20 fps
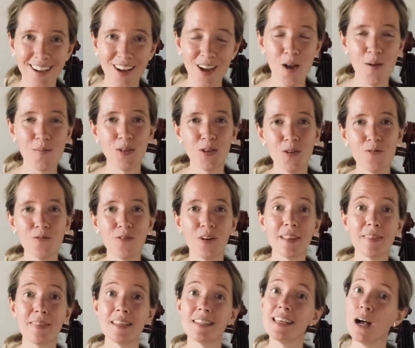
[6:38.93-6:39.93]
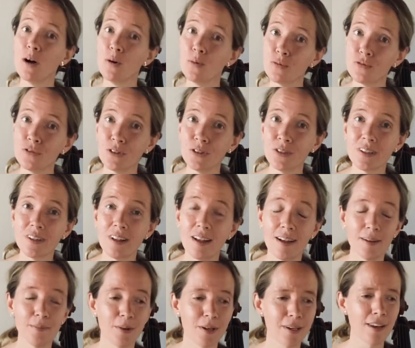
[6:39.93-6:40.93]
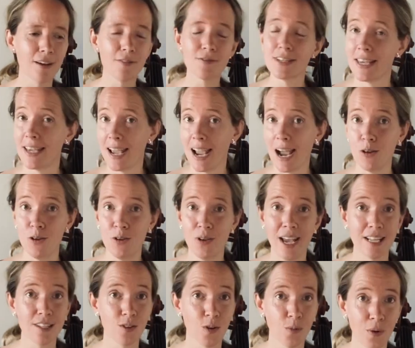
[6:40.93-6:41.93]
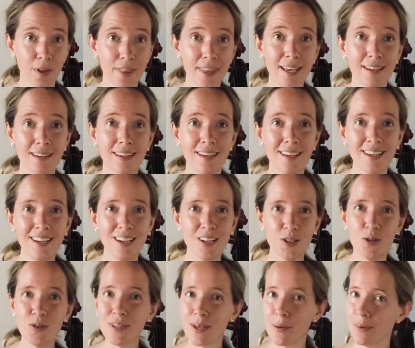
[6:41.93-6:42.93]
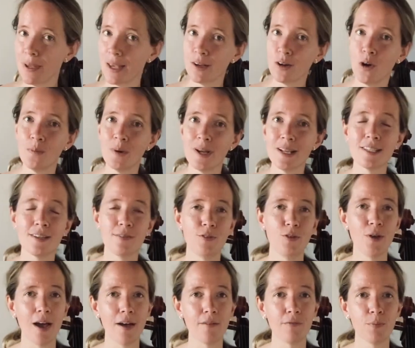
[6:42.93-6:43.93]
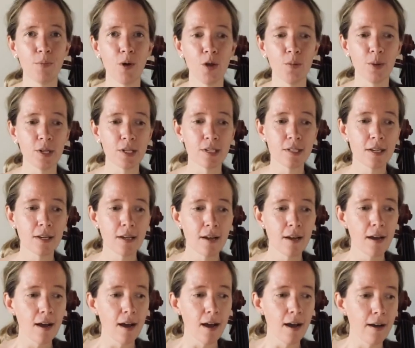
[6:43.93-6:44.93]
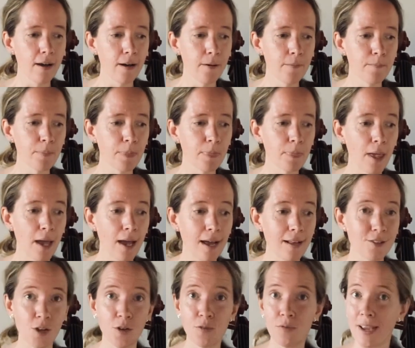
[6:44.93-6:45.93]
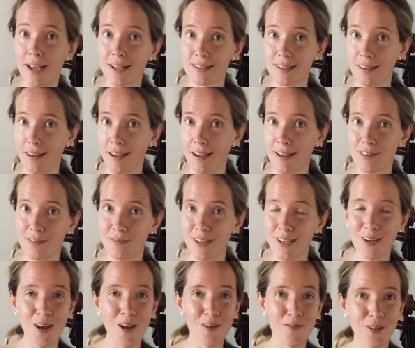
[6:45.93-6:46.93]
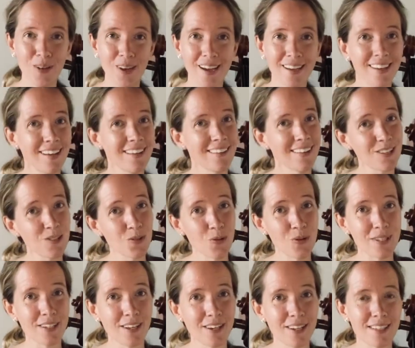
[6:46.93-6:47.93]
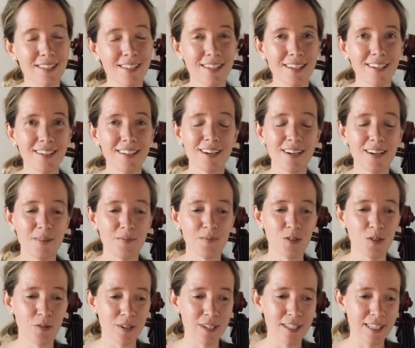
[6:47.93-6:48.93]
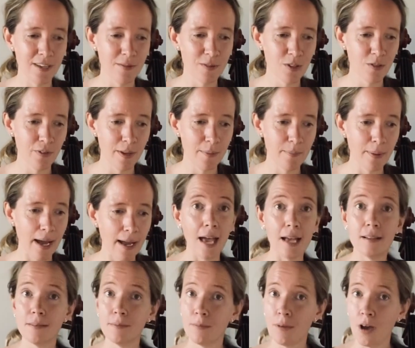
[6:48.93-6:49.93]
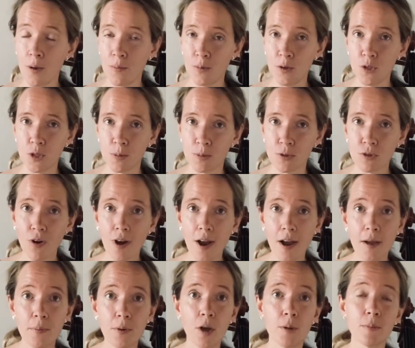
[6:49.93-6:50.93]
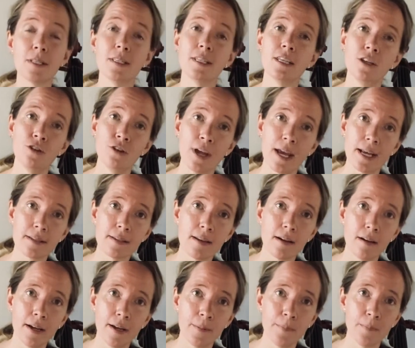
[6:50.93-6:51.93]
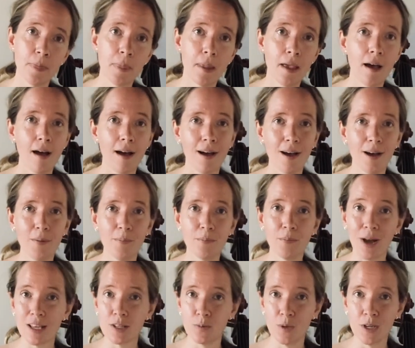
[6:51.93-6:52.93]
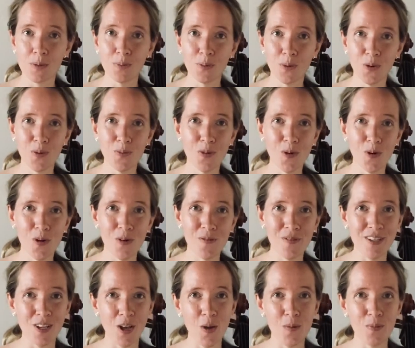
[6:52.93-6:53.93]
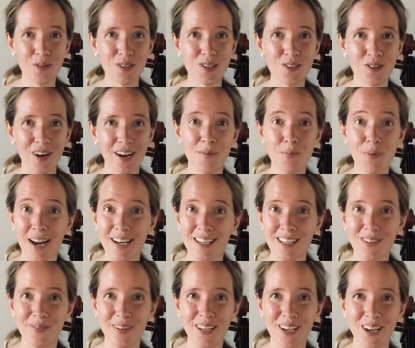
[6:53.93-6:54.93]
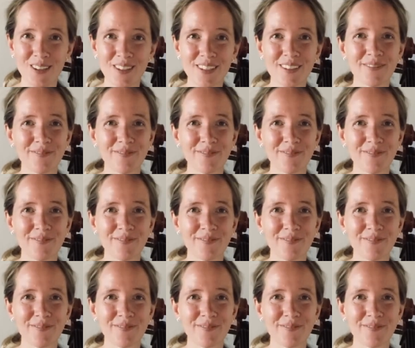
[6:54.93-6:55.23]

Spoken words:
I hope that you find this helpful. I'd love to hear how you get on with it. Do send me a comment if you have a moment, and don't forget to like the video if you like it. That's always nice to receive as feedback. I hope you subscribe. Hope to see you next time as we explore more of these open string practice videos.